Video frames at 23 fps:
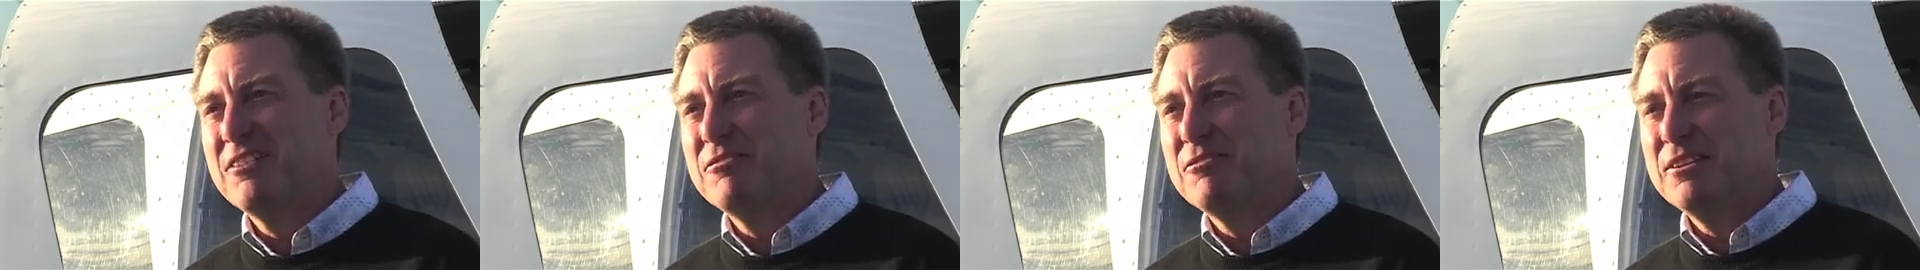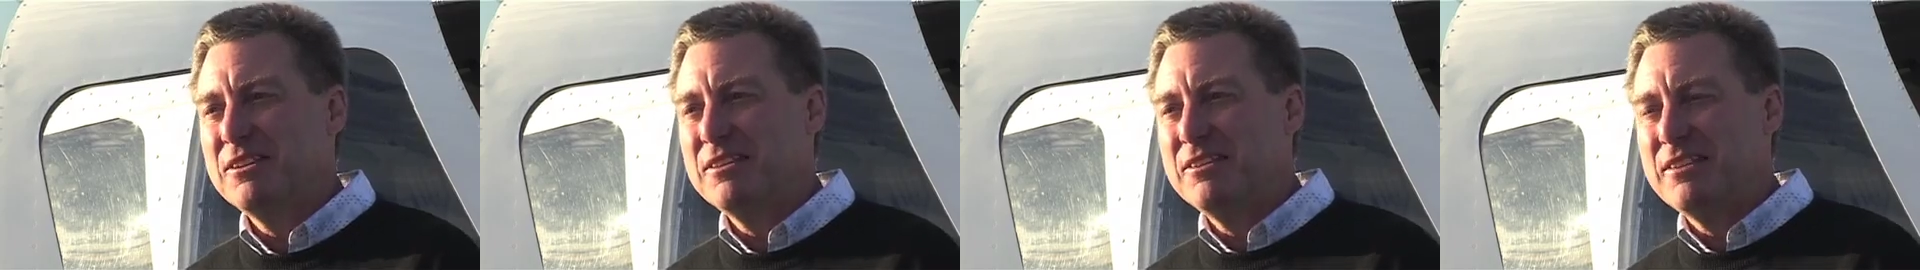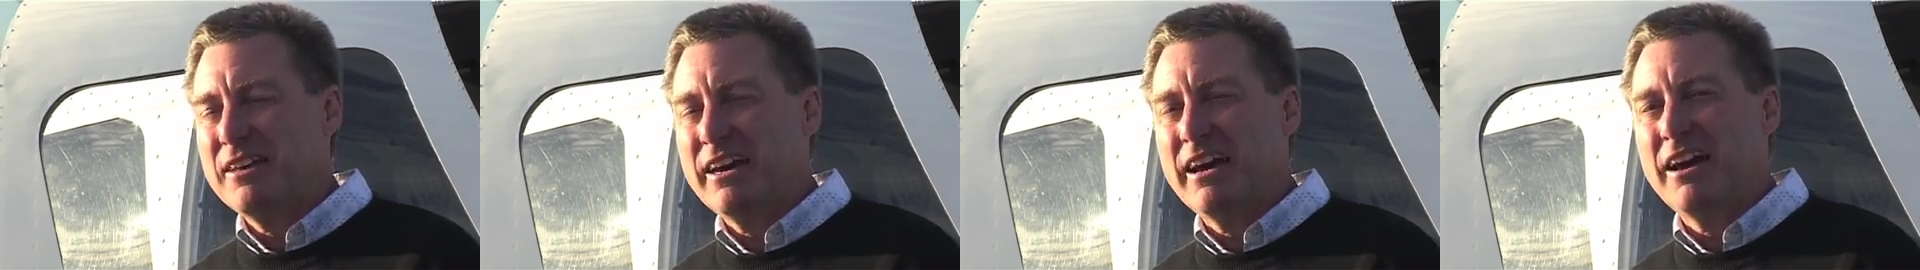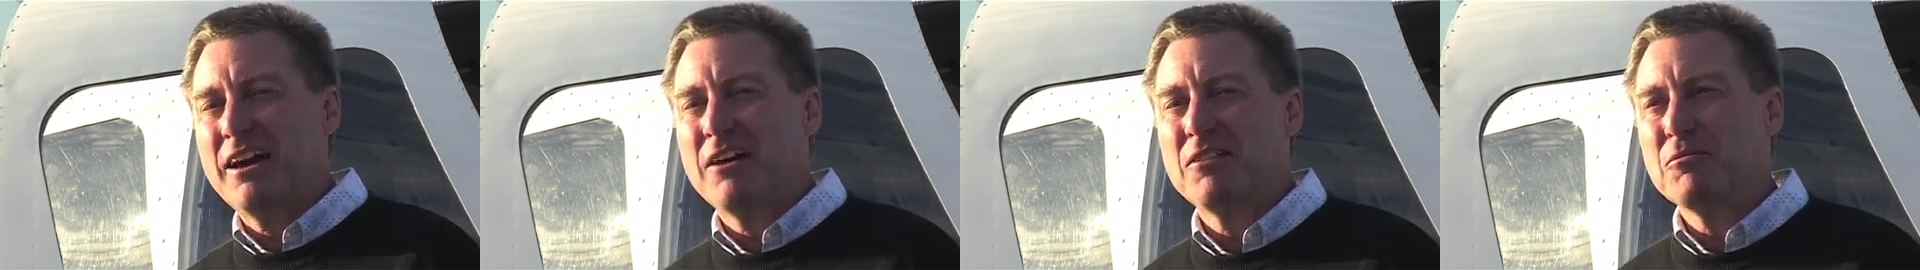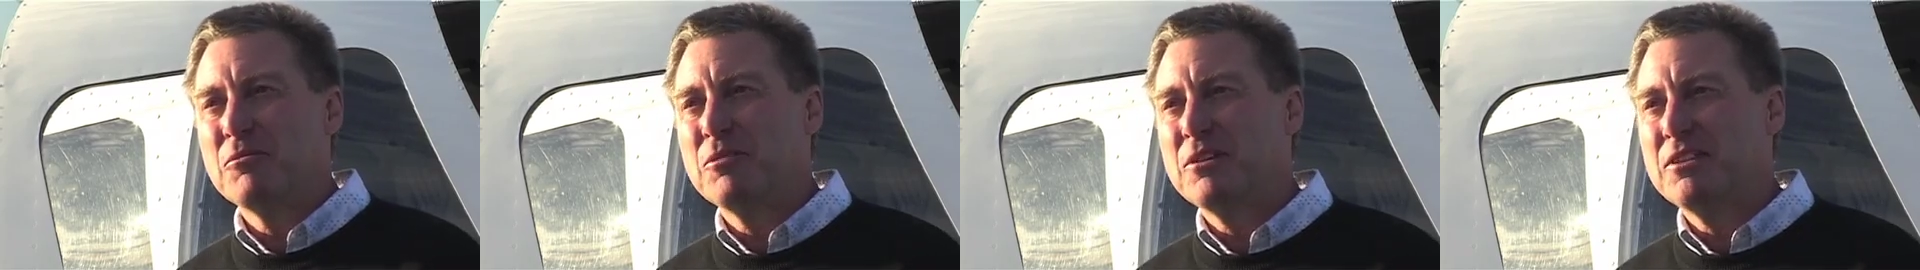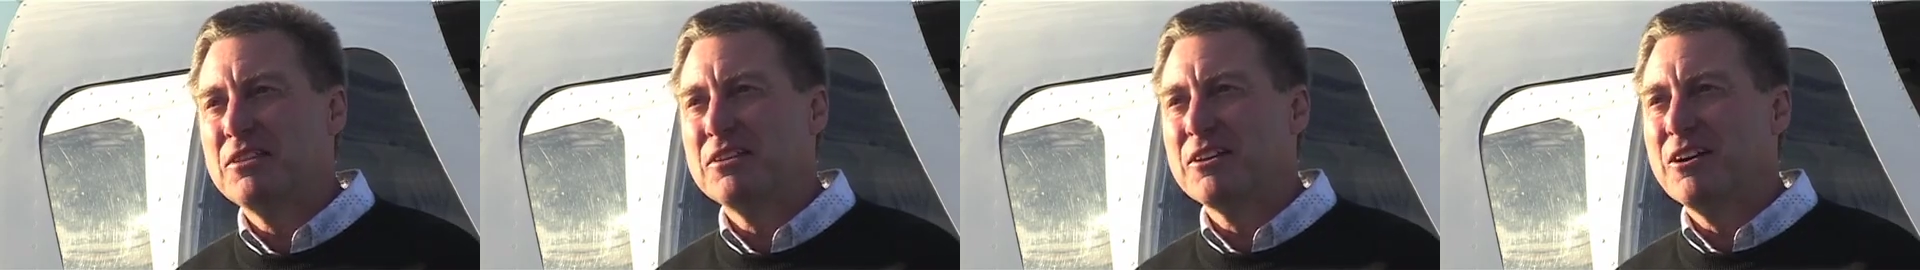
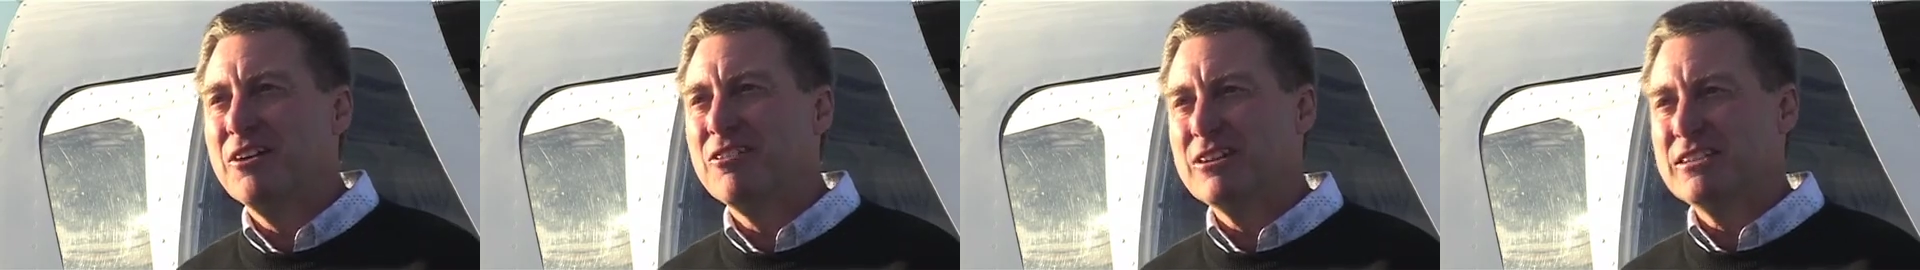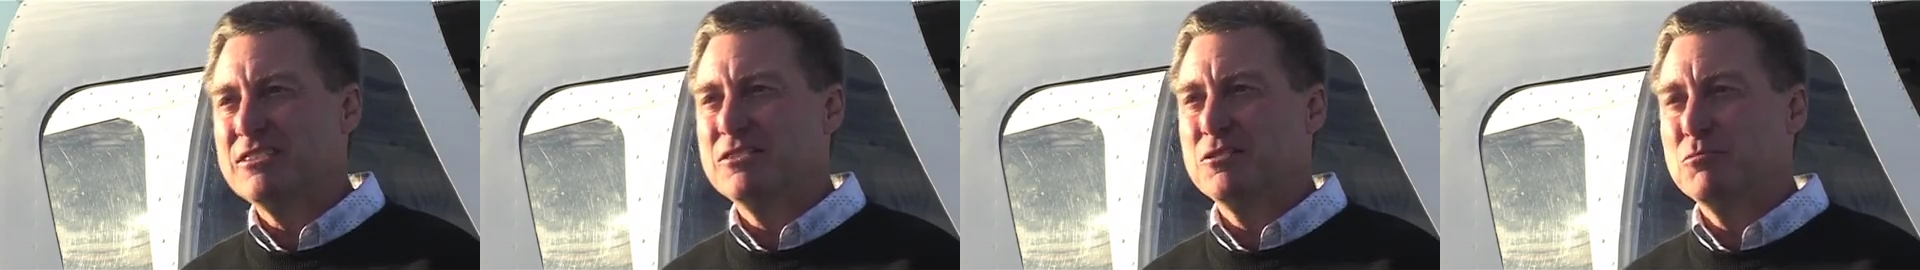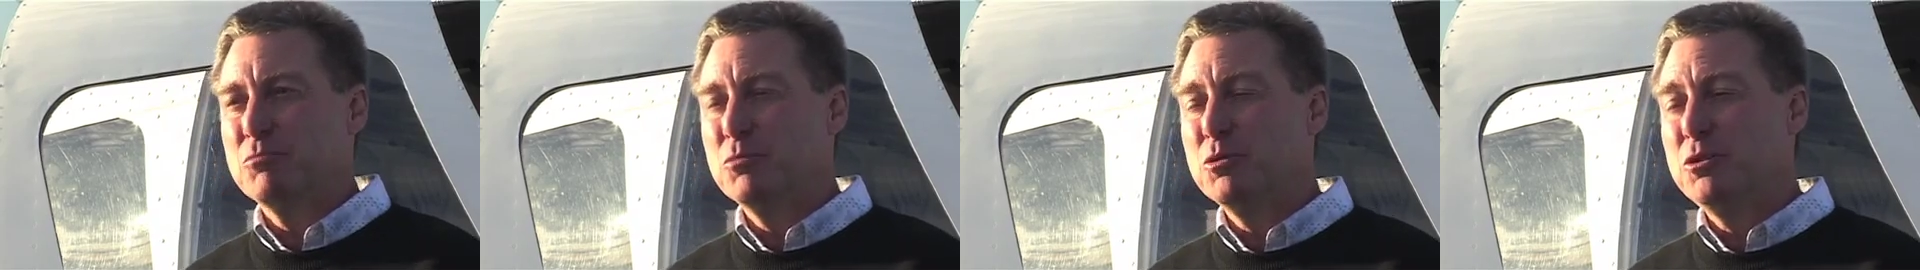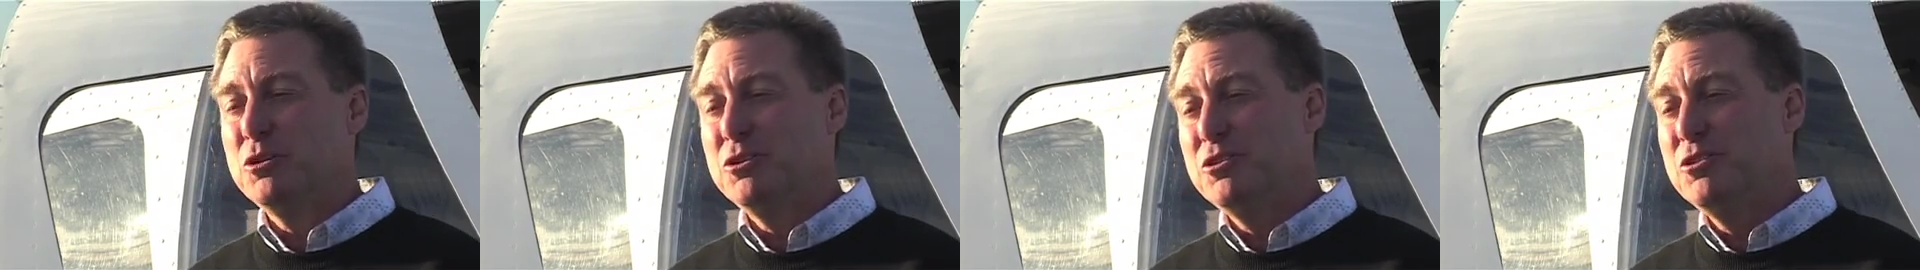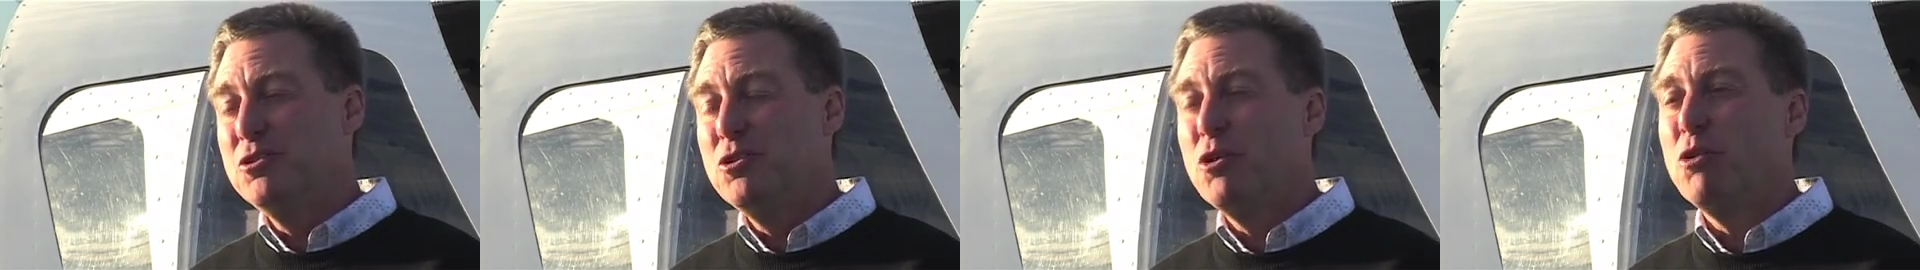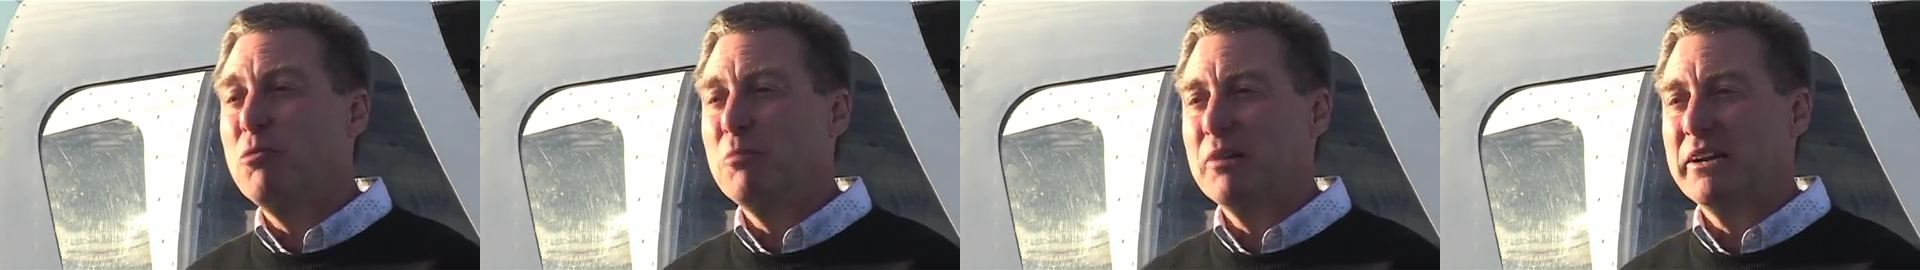with guys that would
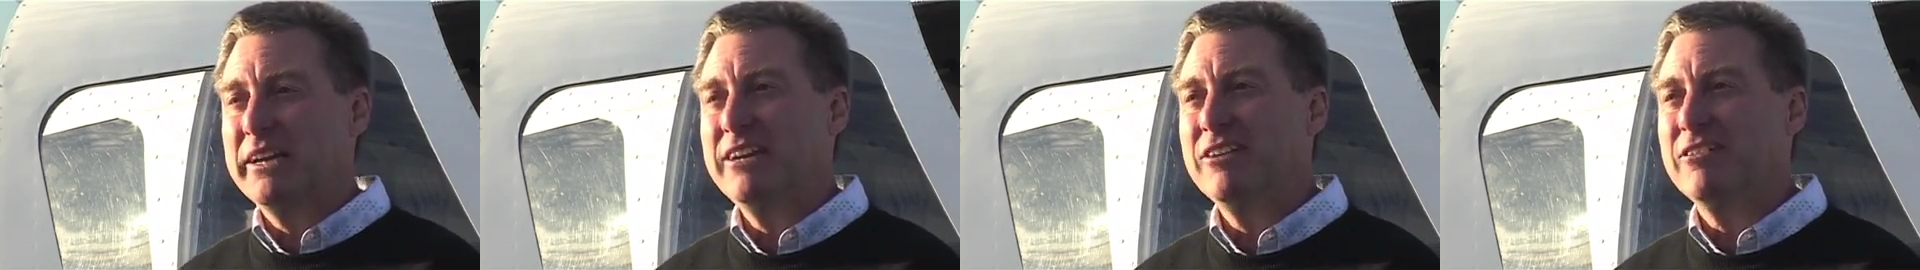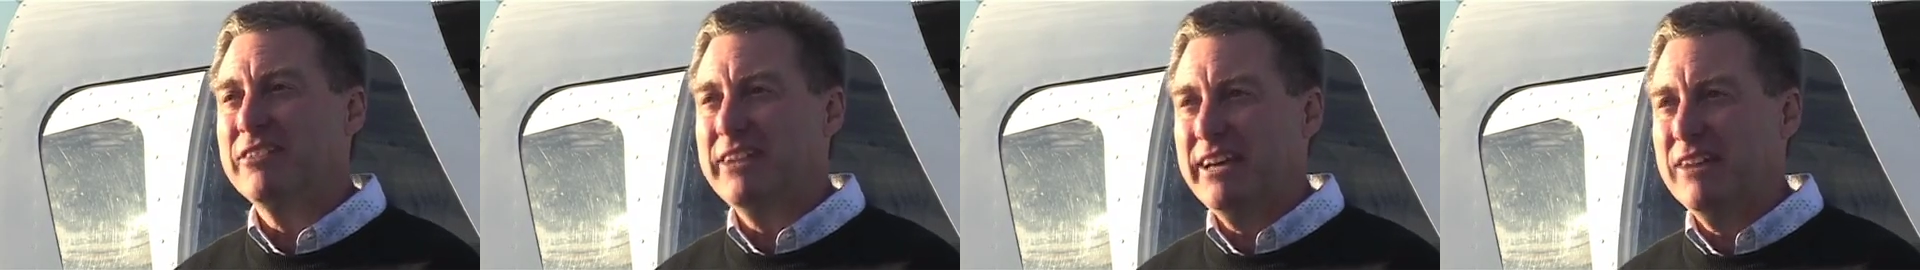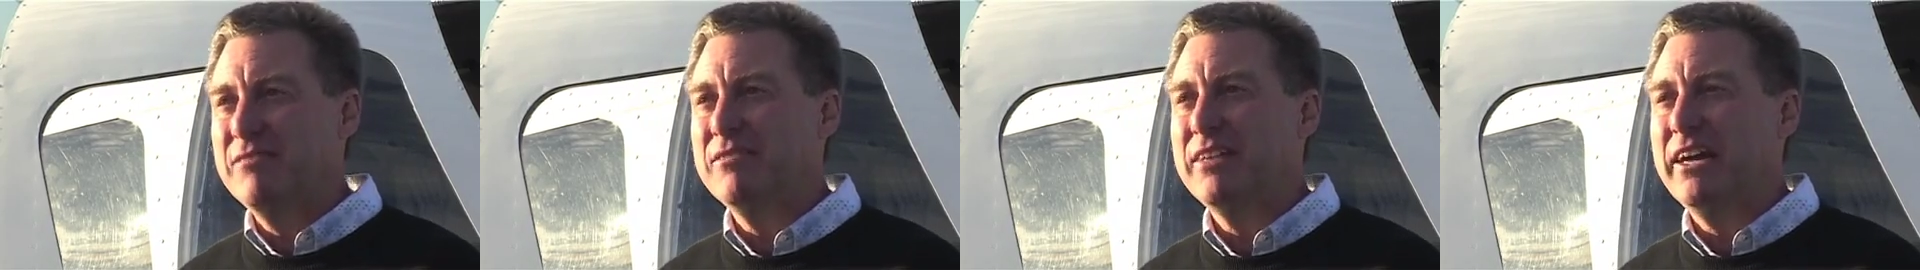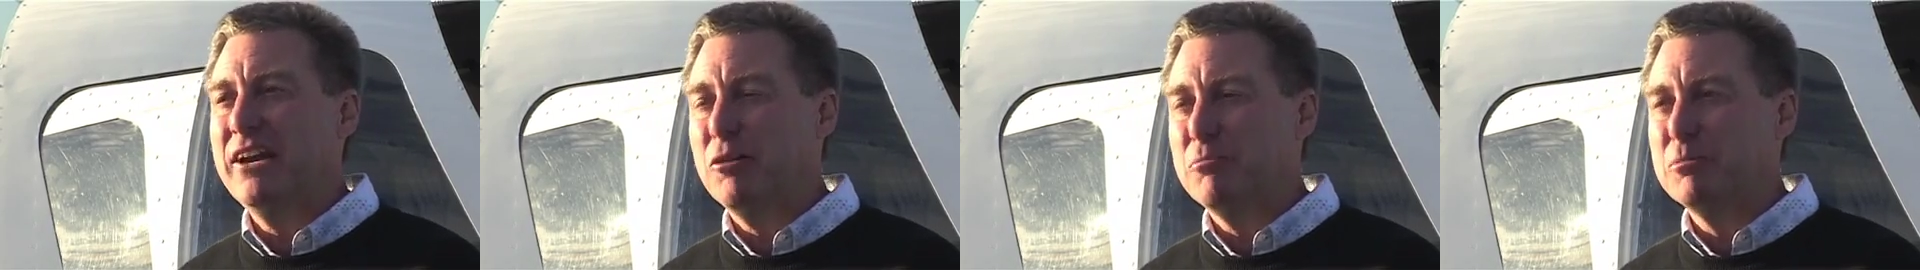normally not have that